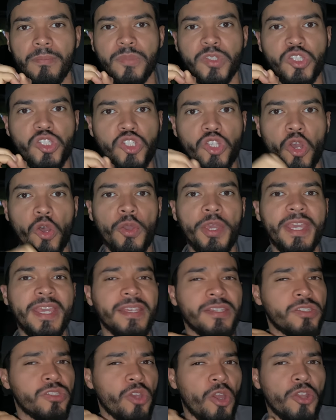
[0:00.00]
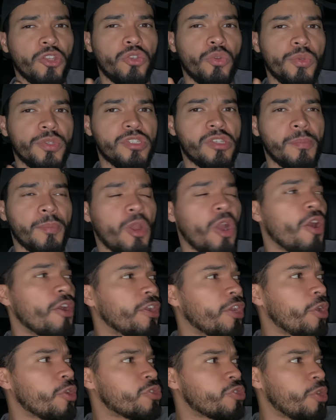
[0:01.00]
so he can start doing some
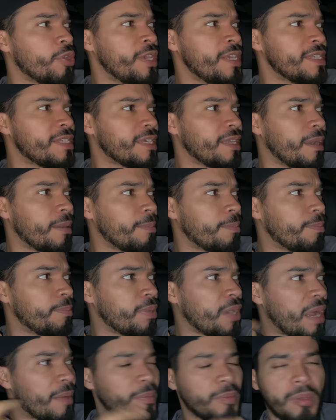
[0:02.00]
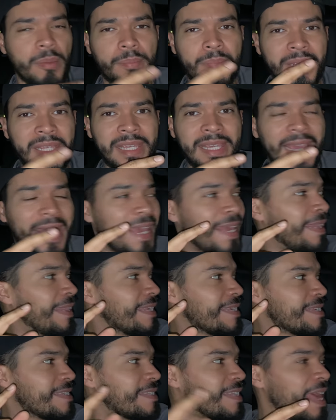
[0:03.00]
cardio. So he's gonna probably be in the
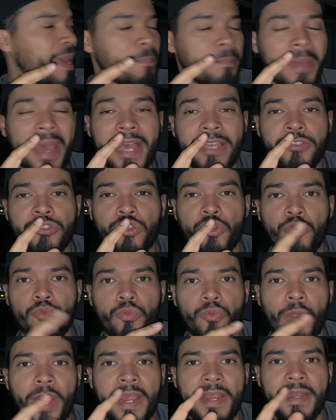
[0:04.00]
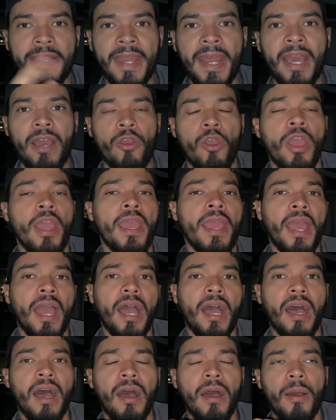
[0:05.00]
Stepmaster right now.
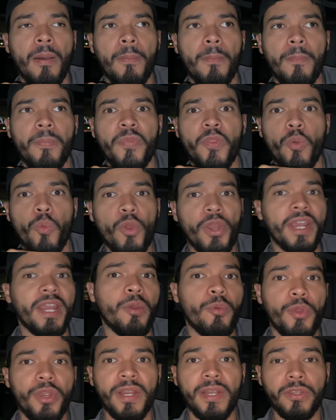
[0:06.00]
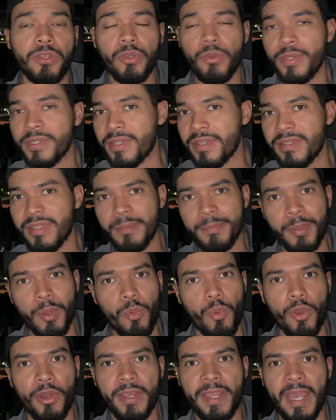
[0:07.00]
The workout we're gonna do is a simple
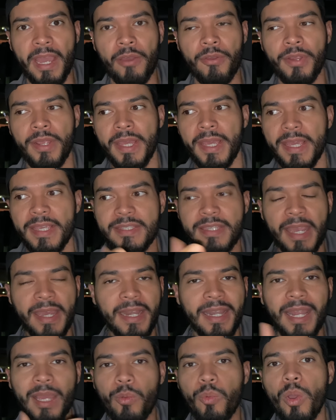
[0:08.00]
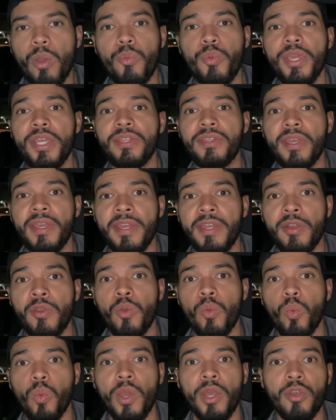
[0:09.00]
workout. It's kind of like what we did
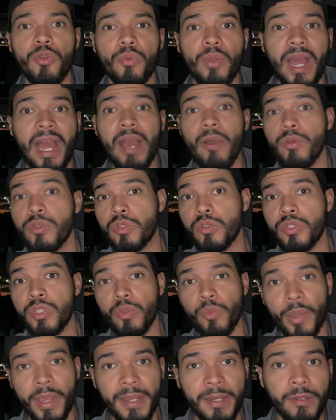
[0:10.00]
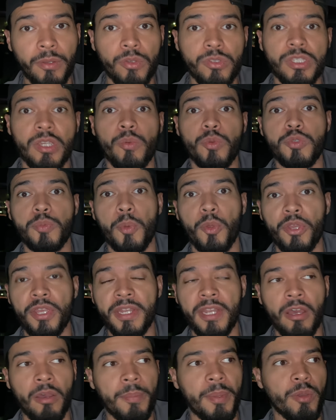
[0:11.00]
when I was losing weight and Jose was bulking
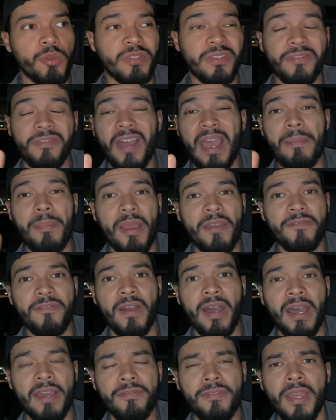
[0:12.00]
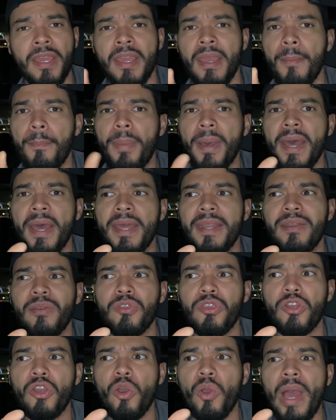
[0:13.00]
up. It was a 5x5, but
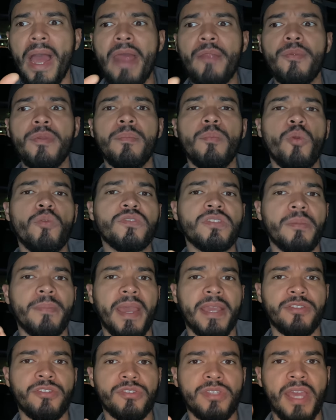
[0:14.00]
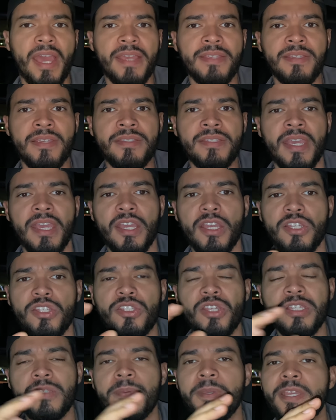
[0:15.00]
you know, I removed some exercises
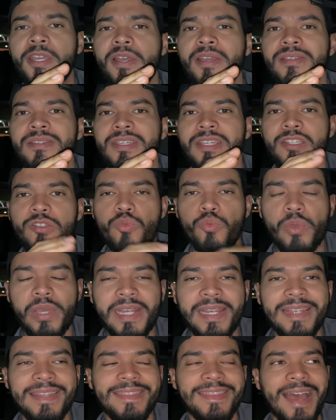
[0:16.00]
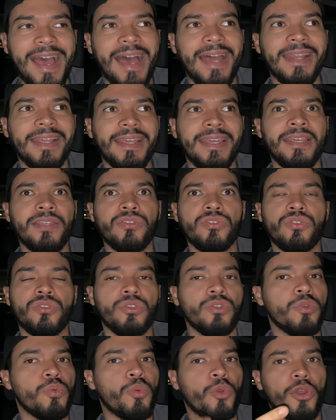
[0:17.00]
just because he's really not
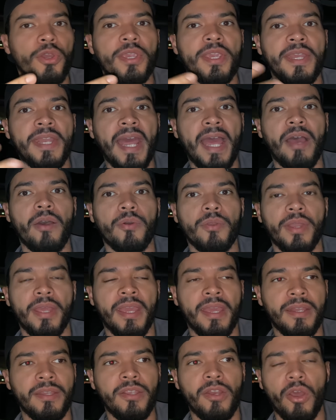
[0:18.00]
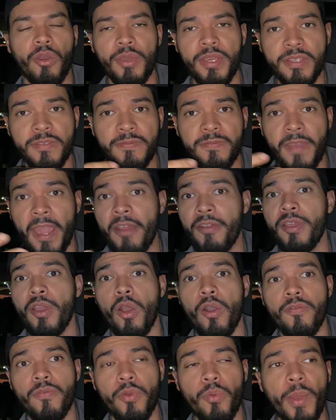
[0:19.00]
into working out, and you know, he's very
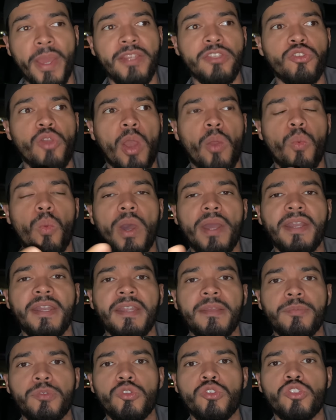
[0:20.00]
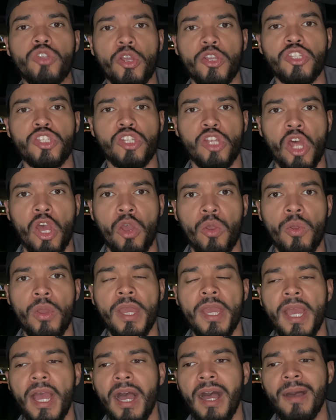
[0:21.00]
overweight. So I wanted him to start slow.
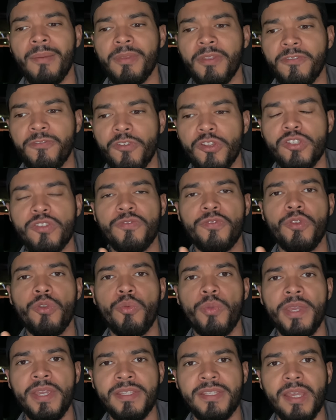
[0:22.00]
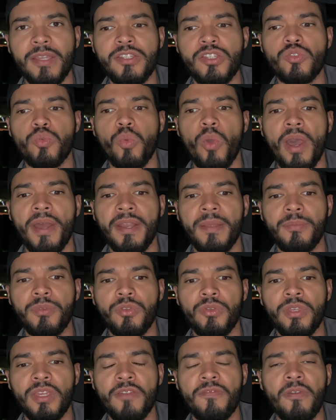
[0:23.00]
The first few weeks, I just want him to
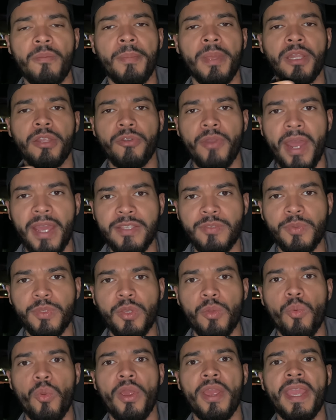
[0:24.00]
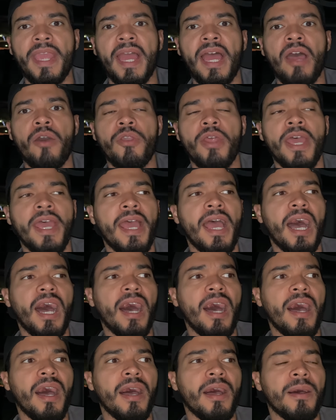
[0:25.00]
get familiarized with the workout,
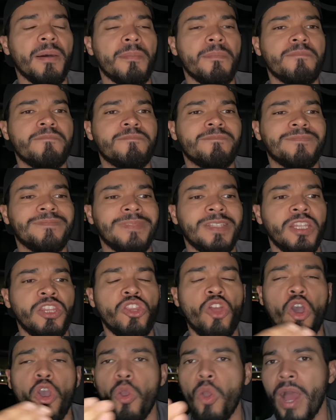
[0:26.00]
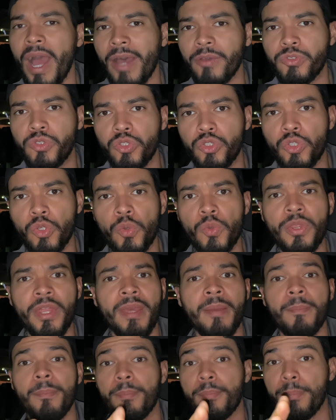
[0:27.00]
know how to do
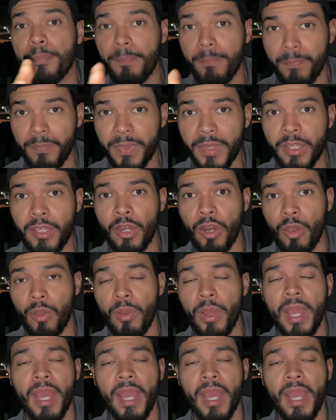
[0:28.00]
them, you know,